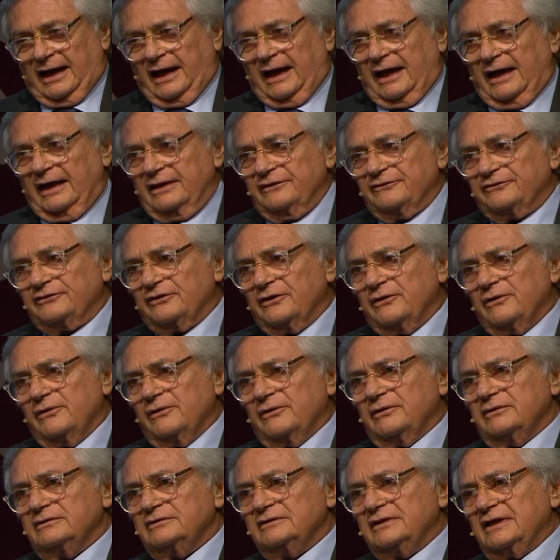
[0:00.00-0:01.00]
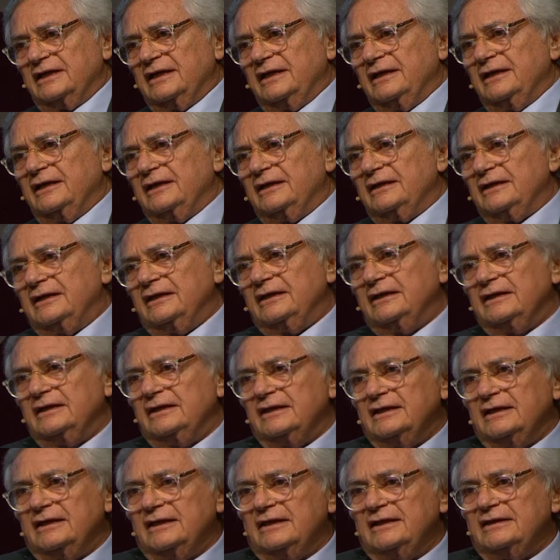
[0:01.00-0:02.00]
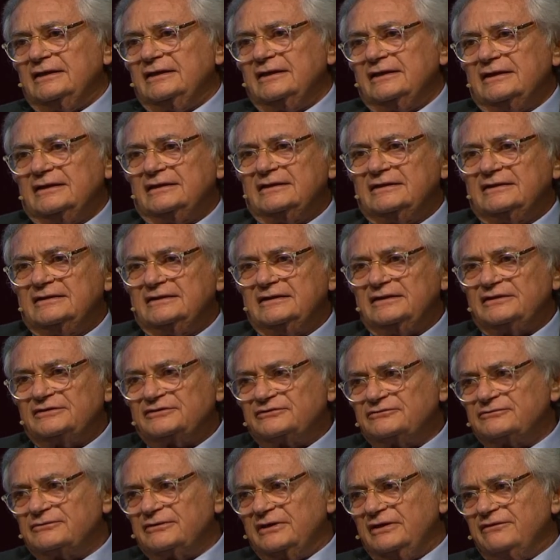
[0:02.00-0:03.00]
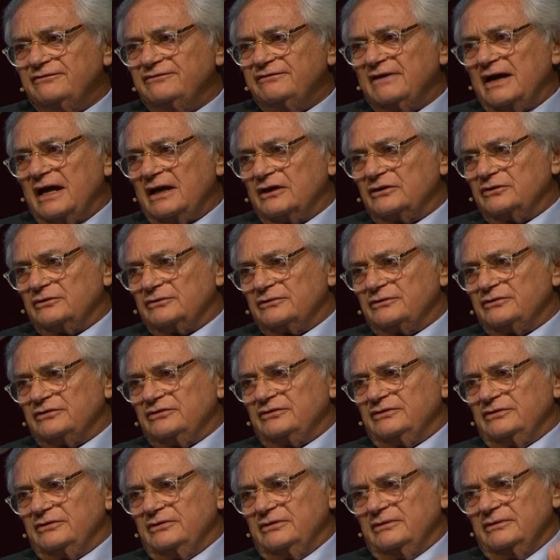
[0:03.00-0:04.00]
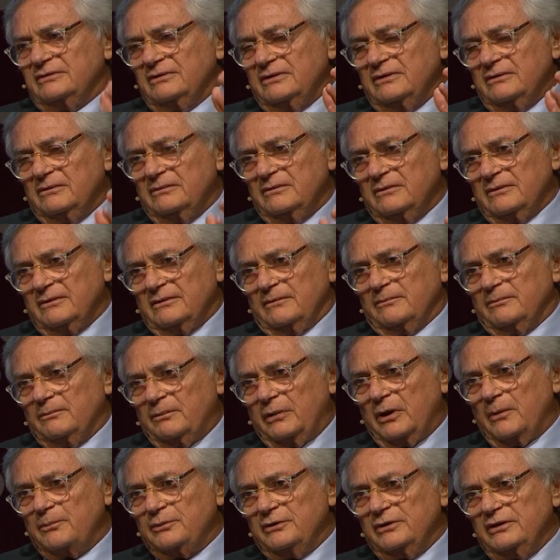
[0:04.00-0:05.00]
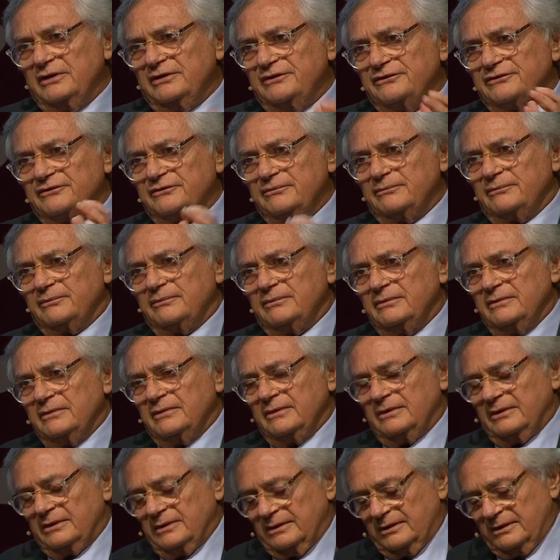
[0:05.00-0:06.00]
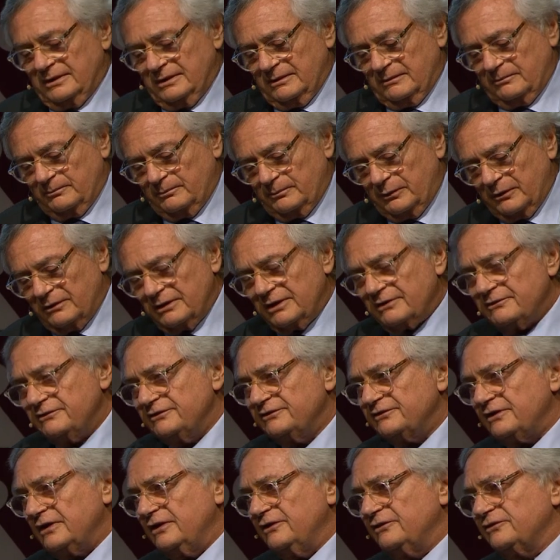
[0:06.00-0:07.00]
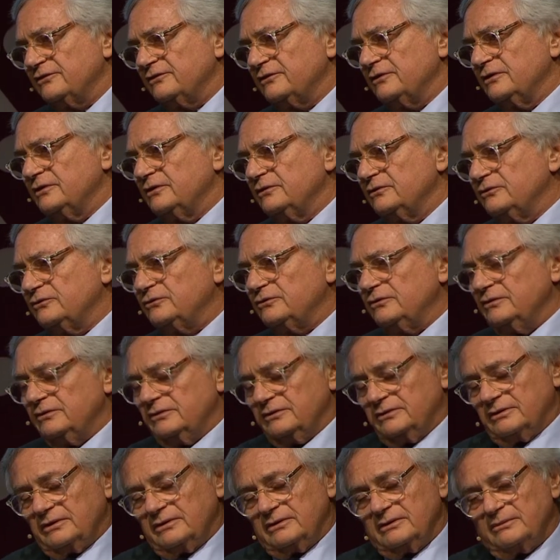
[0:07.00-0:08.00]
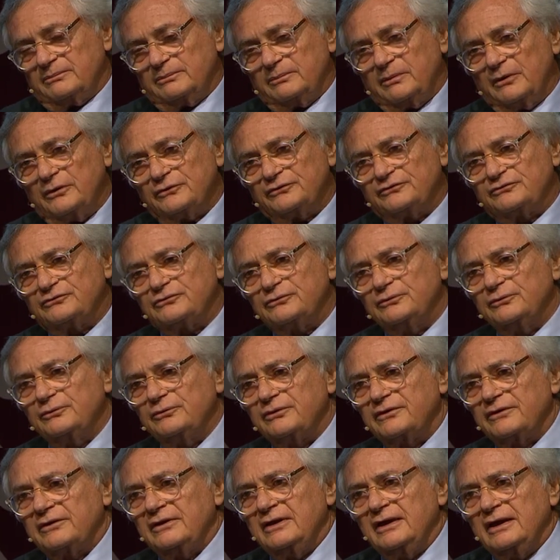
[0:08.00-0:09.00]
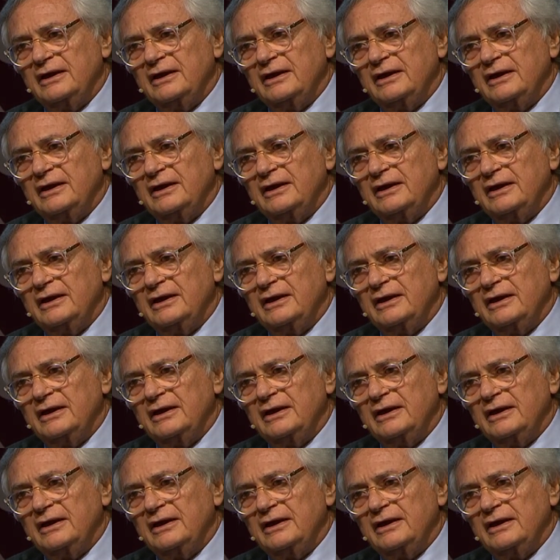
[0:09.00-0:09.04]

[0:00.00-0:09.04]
And so the these three factors populism, polarization, and post truth